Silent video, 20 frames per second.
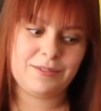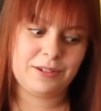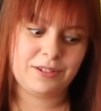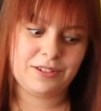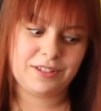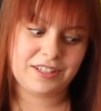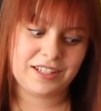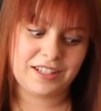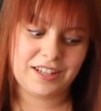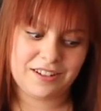if you're
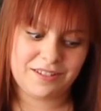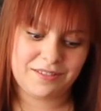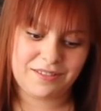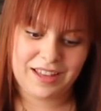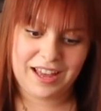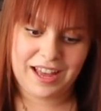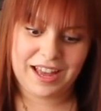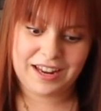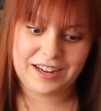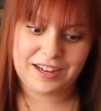just gonna do
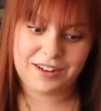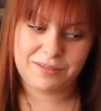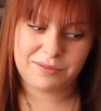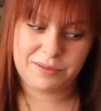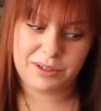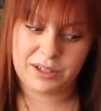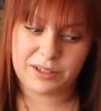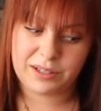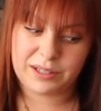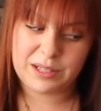that, it
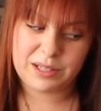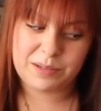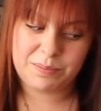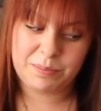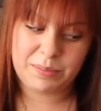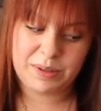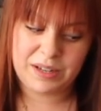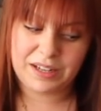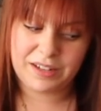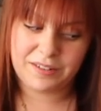works,
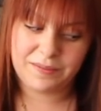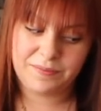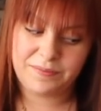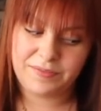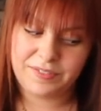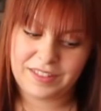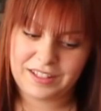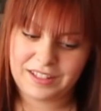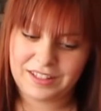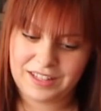but
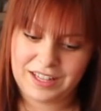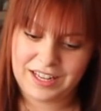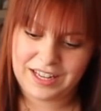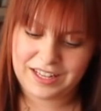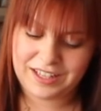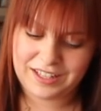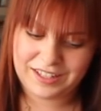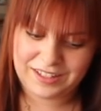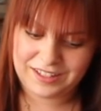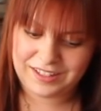
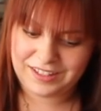like,